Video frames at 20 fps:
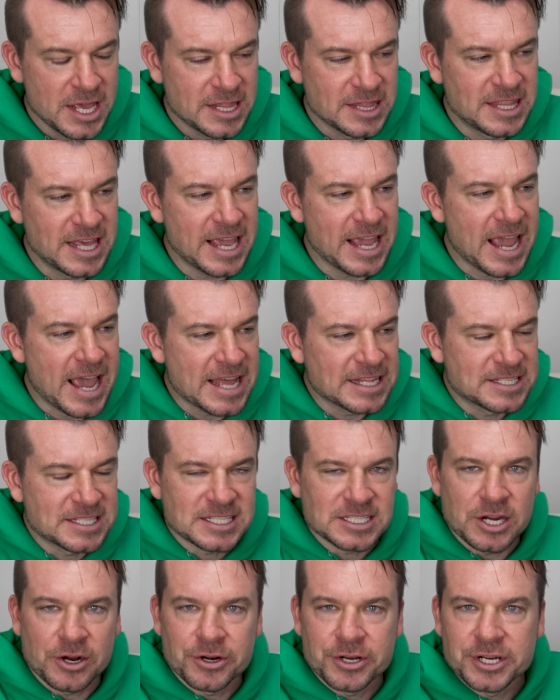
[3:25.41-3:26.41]
they had
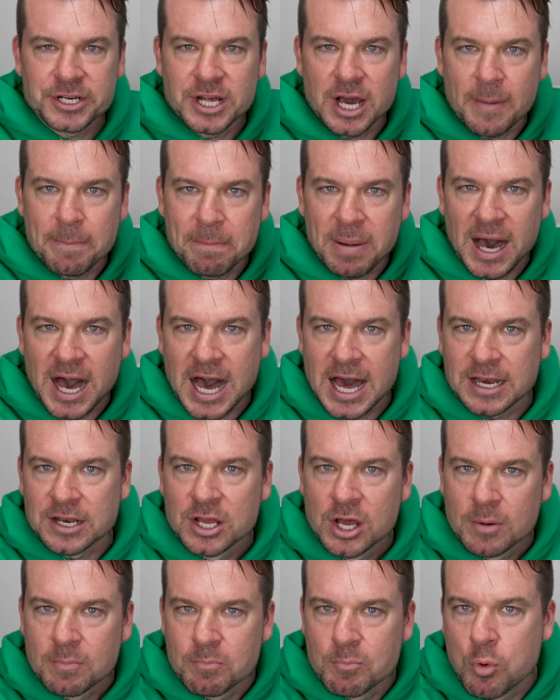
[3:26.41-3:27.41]
started a pot
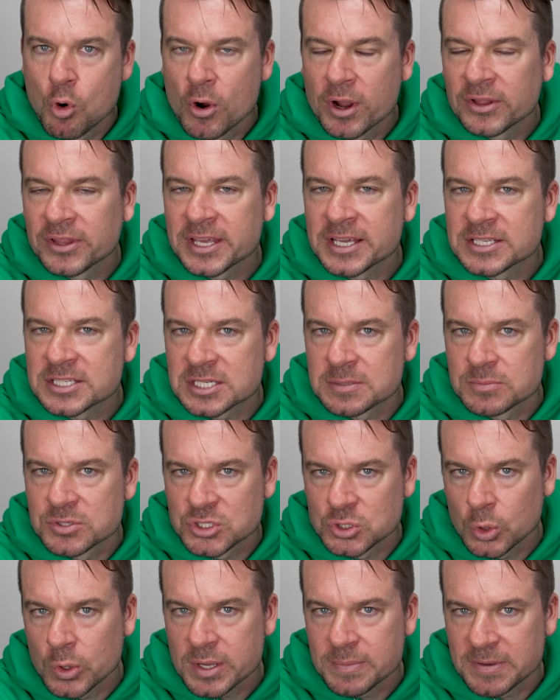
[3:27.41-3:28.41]
boiling some
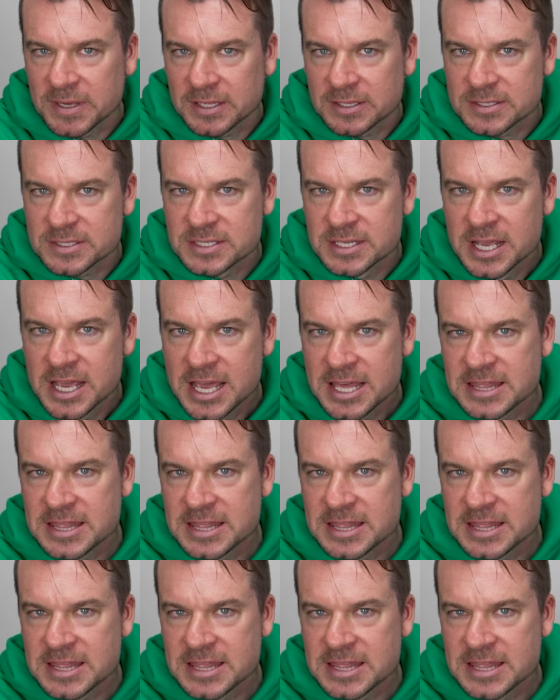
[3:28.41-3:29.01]
soybeans.